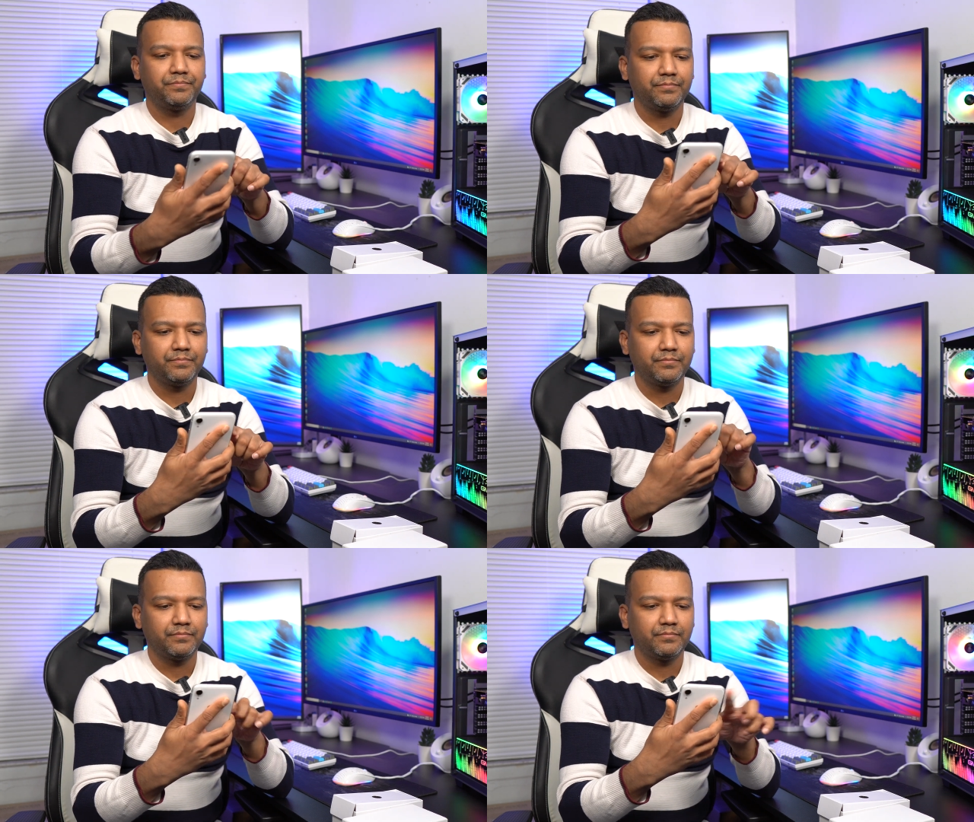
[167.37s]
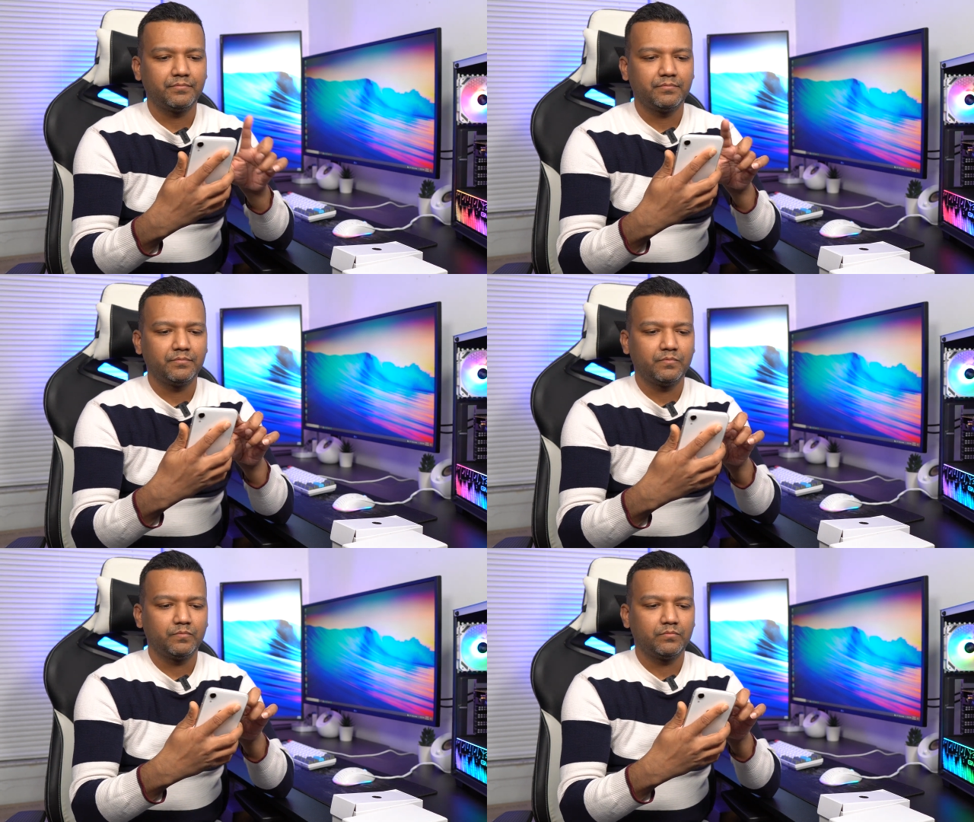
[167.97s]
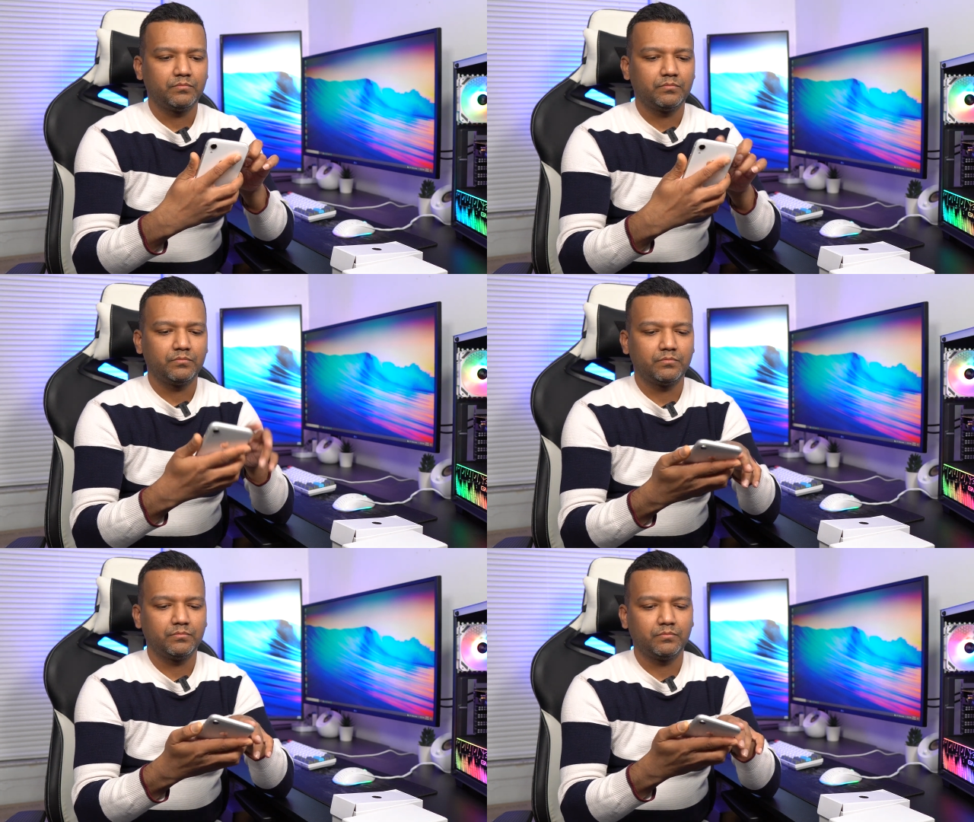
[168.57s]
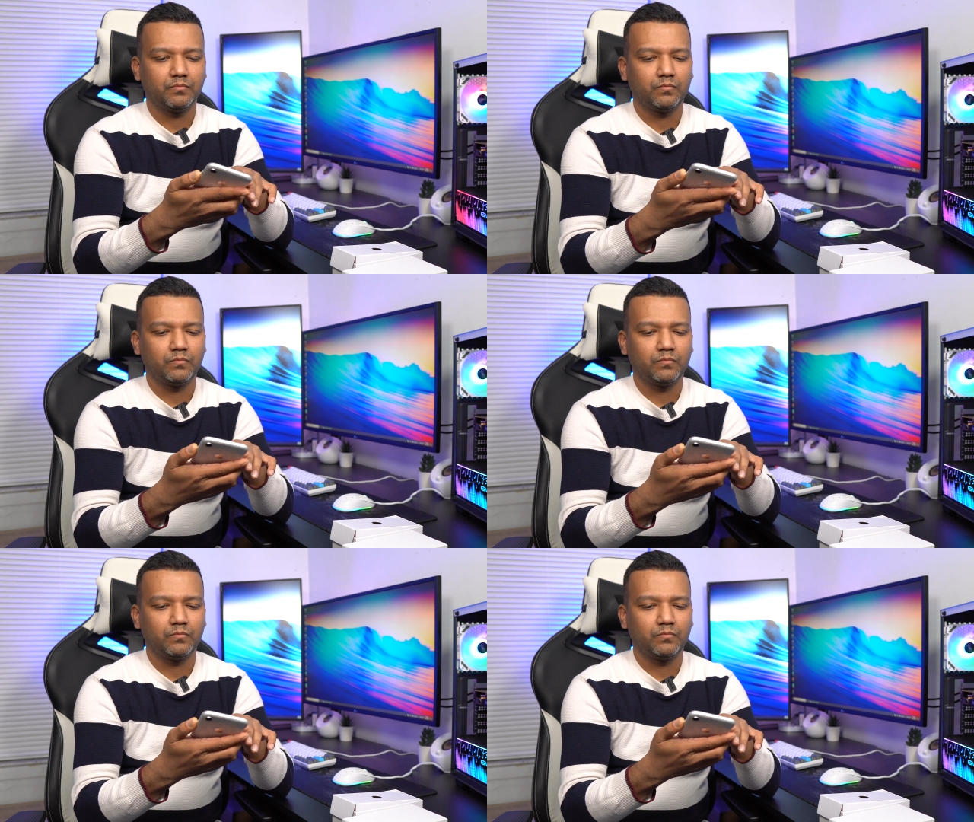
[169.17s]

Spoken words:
[no speech]